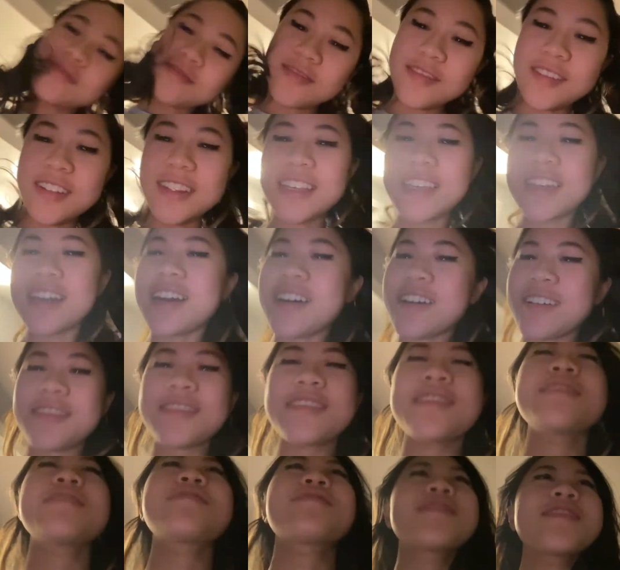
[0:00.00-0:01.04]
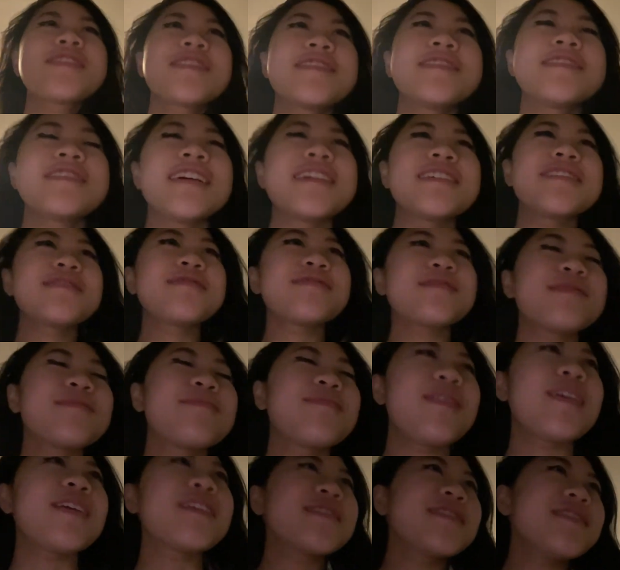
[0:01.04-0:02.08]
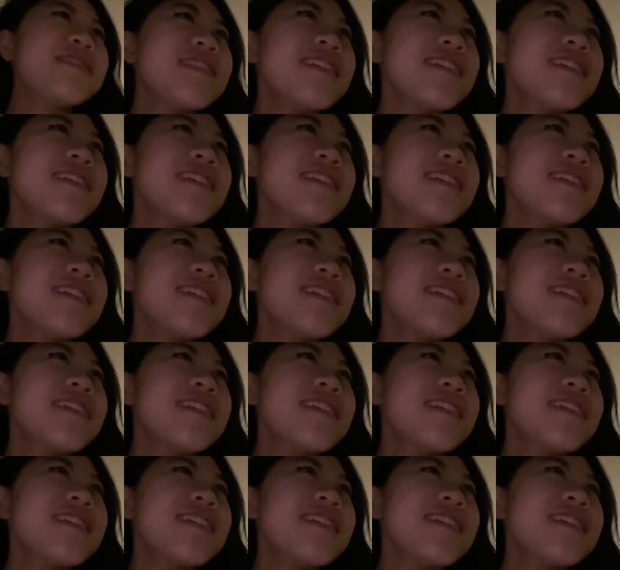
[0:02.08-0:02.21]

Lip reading: really hungry for a genuine meal.